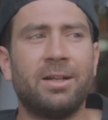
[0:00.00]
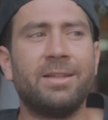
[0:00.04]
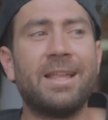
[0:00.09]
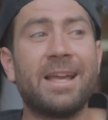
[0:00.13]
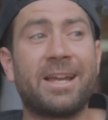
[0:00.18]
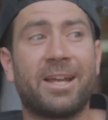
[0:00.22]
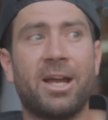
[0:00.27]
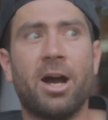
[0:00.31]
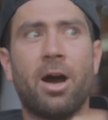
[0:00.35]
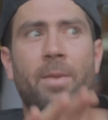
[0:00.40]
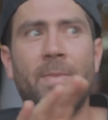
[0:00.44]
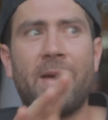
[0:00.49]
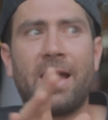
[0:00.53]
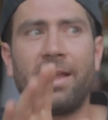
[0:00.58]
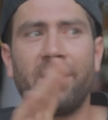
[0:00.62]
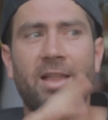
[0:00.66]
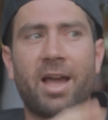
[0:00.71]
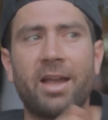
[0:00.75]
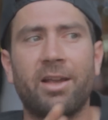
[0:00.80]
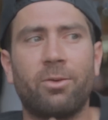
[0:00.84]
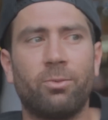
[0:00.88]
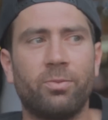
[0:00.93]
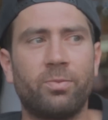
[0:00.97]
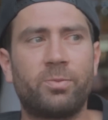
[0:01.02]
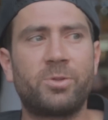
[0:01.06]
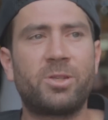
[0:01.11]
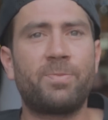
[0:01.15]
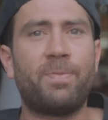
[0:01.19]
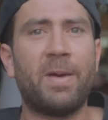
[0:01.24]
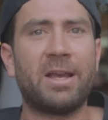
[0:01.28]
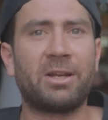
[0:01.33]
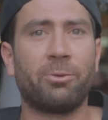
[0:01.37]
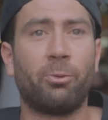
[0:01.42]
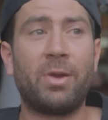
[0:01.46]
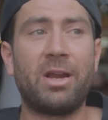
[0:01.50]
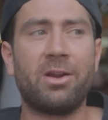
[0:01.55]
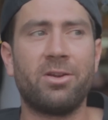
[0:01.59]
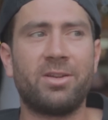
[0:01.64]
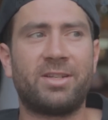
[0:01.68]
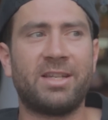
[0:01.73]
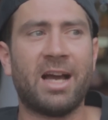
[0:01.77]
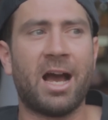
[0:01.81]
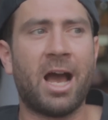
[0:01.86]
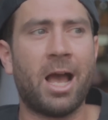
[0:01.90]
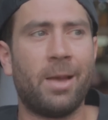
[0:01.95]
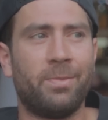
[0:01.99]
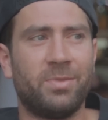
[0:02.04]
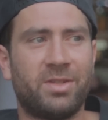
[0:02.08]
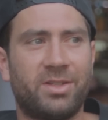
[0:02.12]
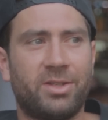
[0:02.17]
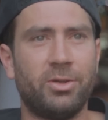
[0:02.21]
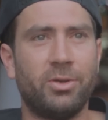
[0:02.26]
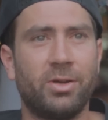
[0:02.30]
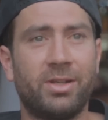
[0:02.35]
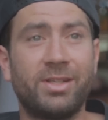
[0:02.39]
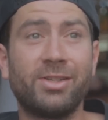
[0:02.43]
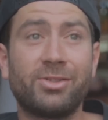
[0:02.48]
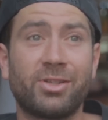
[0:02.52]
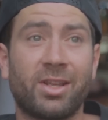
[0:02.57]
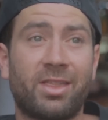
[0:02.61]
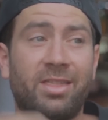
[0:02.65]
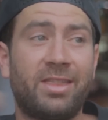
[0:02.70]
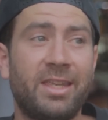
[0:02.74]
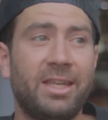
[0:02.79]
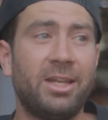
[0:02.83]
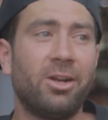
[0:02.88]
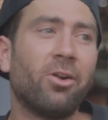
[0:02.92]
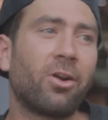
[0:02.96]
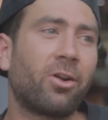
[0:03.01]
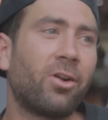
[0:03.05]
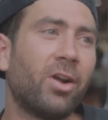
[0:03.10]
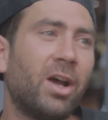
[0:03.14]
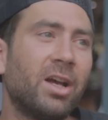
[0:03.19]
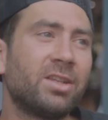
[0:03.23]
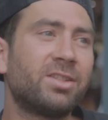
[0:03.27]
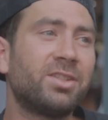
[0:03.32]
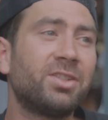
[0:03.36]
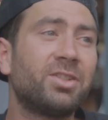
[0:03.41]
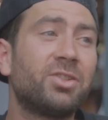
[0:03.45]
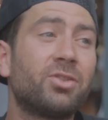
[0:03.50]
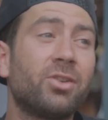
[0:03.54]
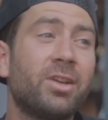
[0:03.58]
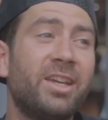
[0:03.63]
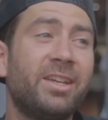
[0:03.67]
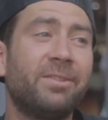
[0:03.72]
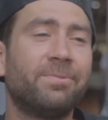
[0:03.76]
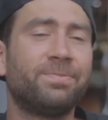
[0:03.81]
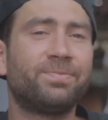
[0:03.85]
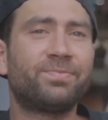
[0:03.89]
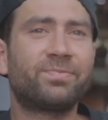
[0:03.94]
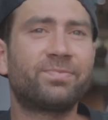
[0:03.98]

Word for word: They come at like weird times too, because there's a theater across the street.